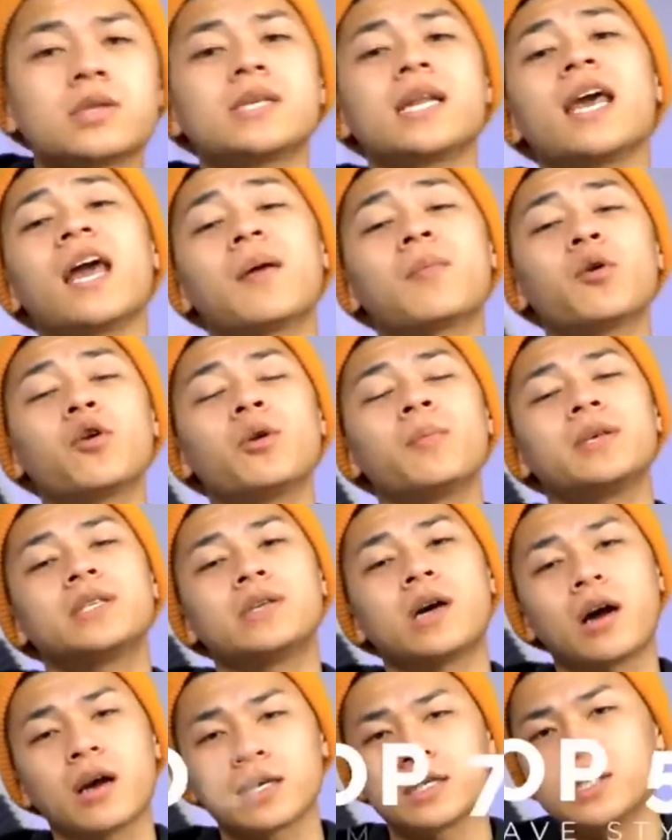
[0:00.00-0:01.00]
today I'm going to be
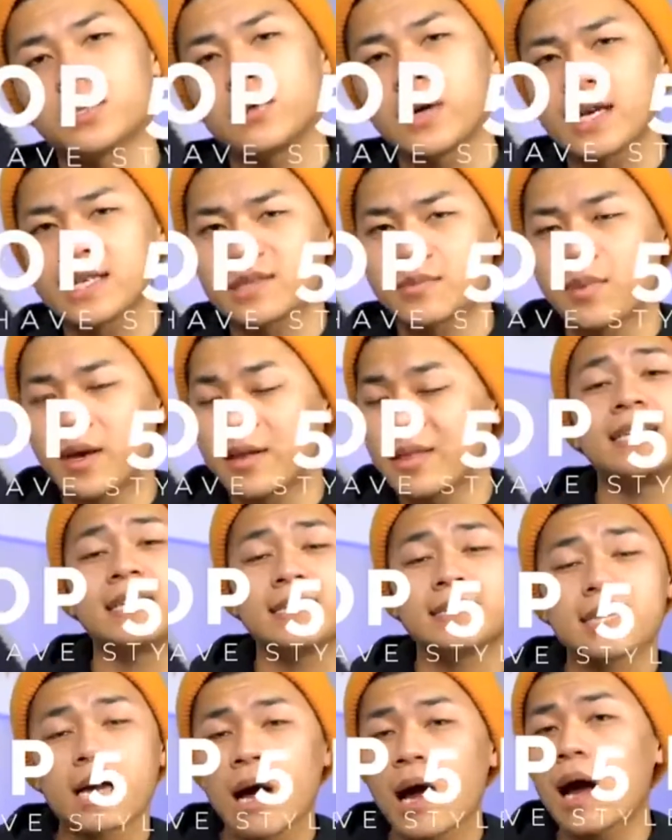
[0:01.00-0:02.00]
talking to you guys about the
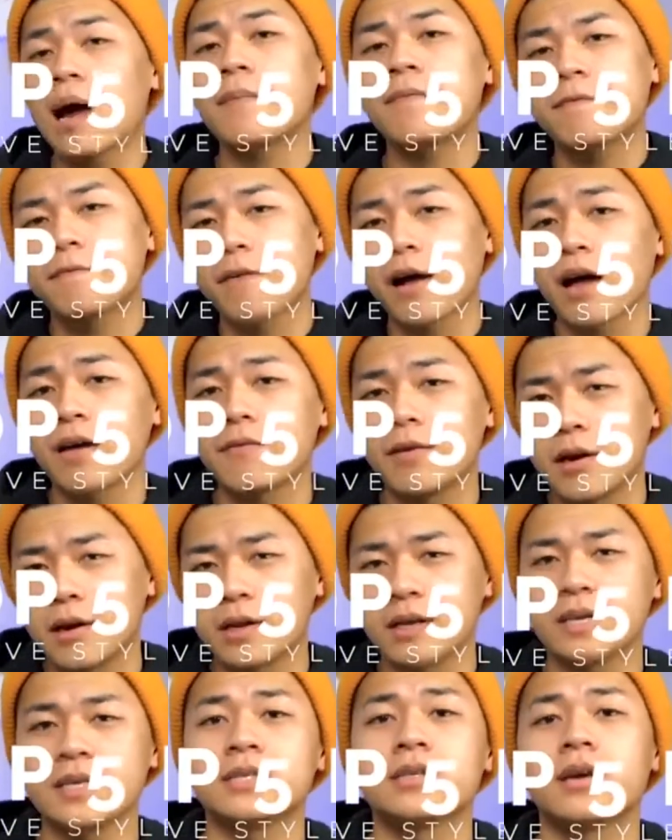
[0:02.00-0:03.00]
top 5
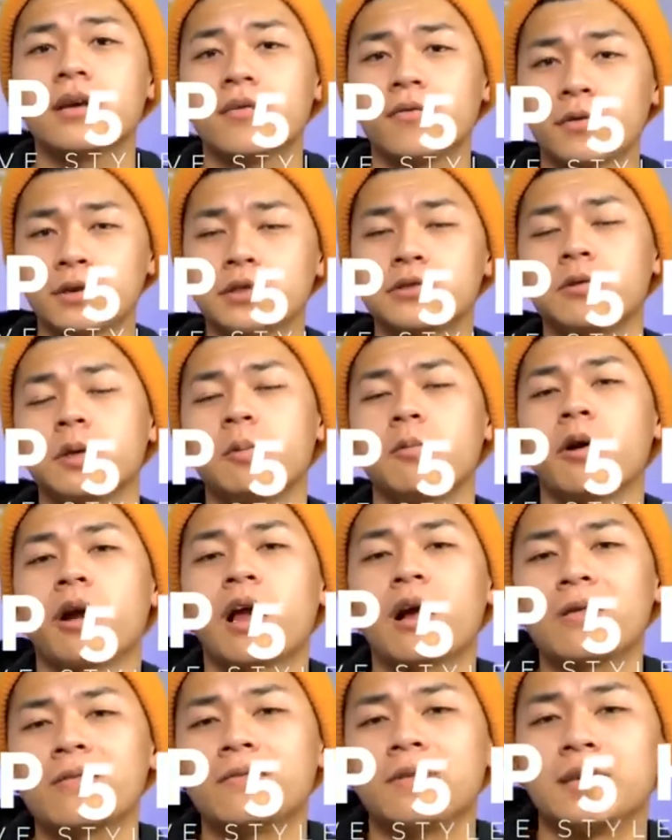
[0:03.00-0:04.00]
hoodies for streetwear
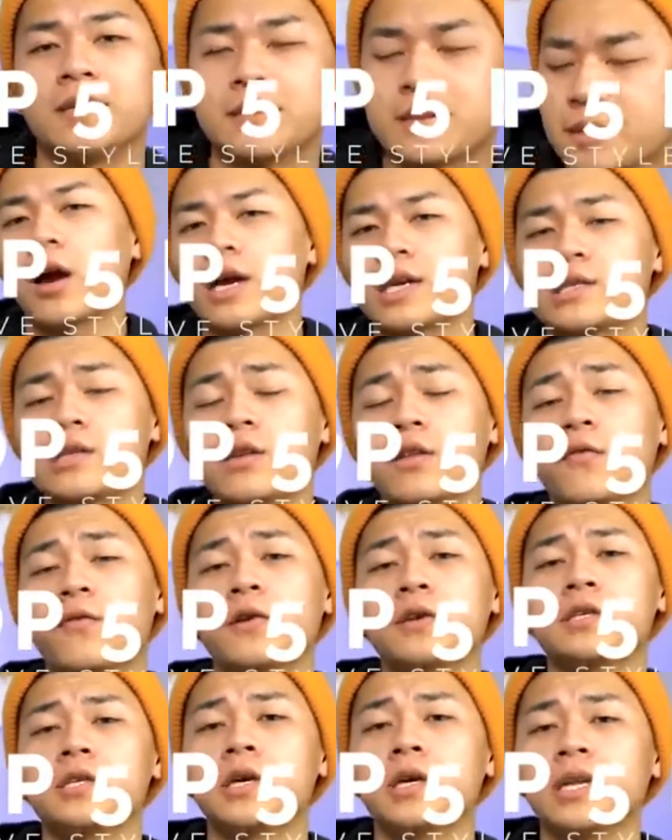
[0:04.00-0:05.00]
outfits. Alright, so the
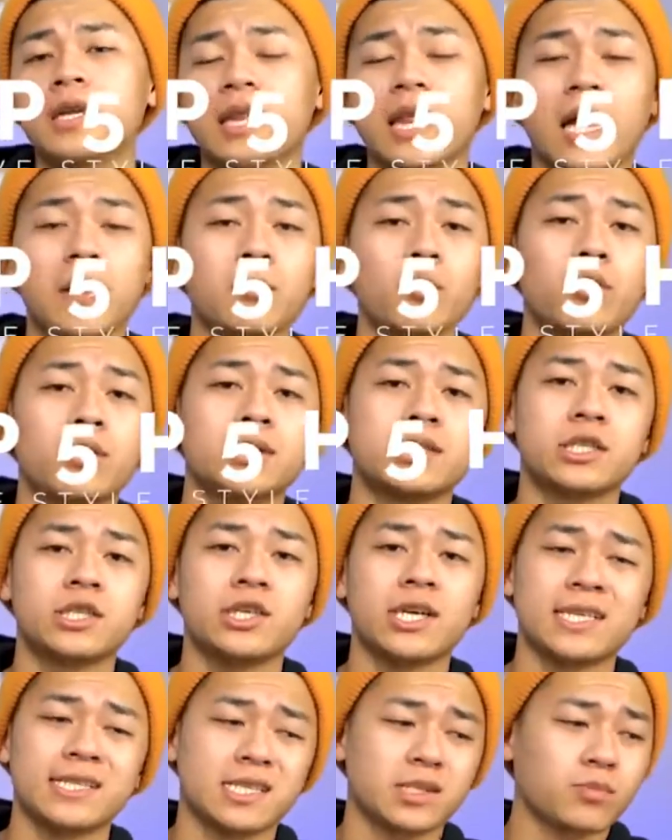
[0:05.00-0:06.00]
first hoodie that I'm going to
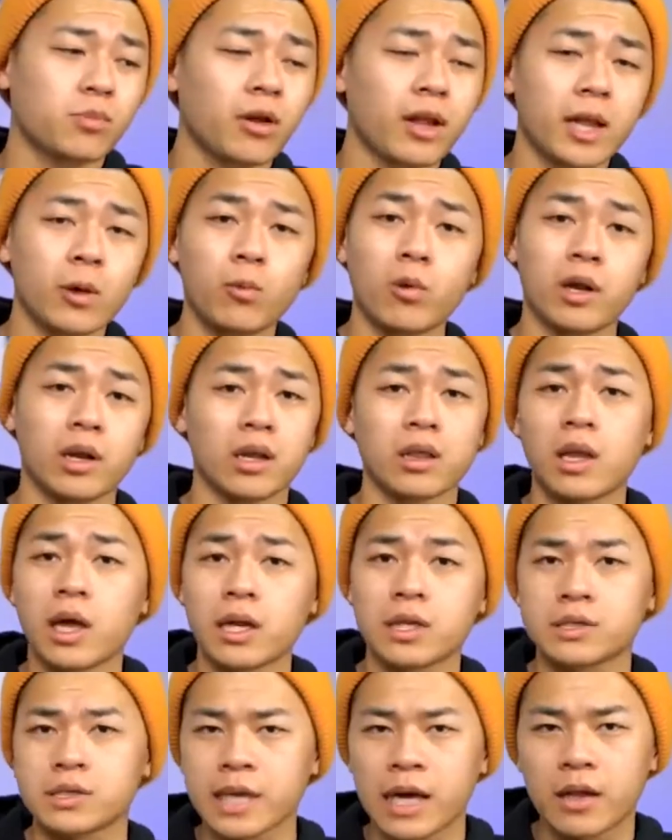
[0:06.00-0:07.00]
suggest is probably what a
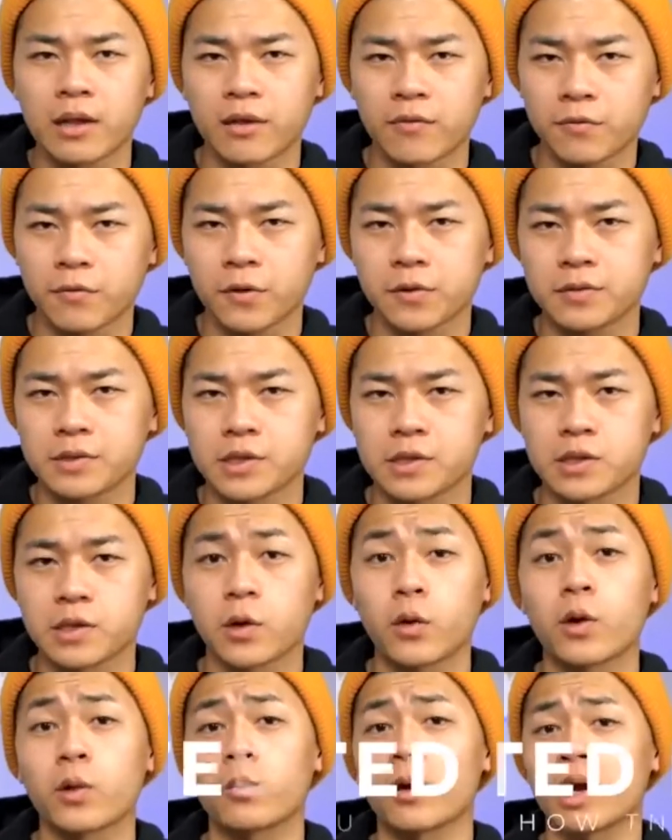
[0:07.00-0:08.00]
lot of style influencers are
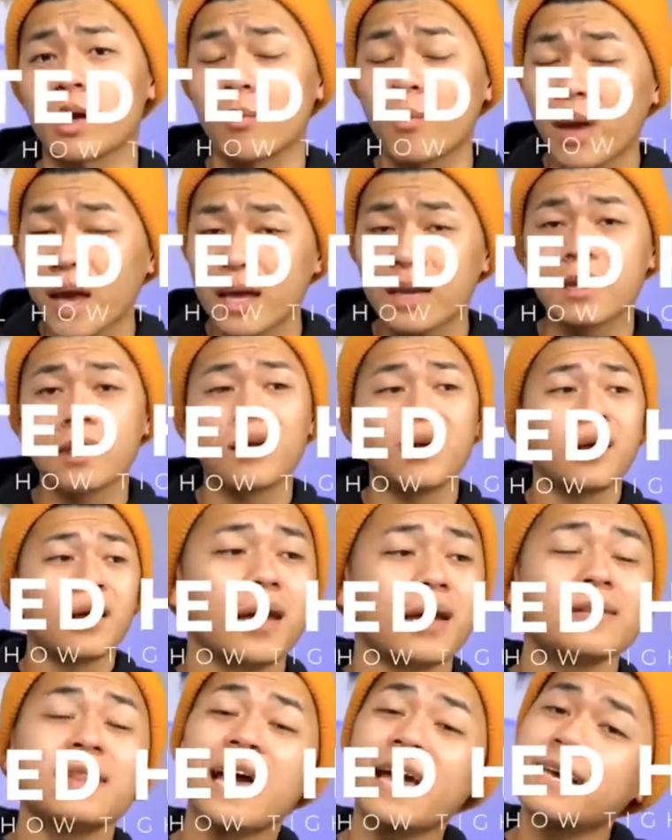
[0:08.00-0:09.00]
going to recommend,
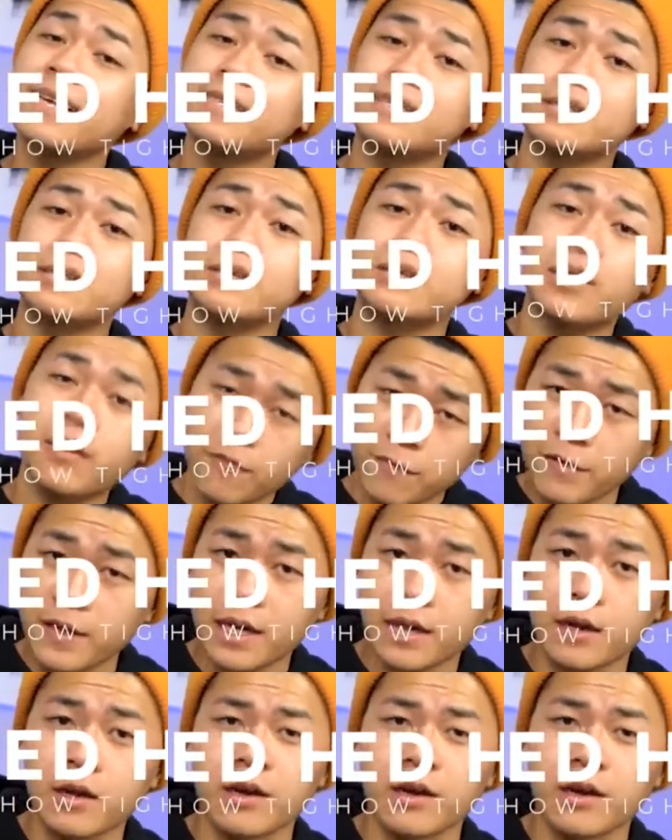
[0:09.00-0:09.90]
and that is the fitted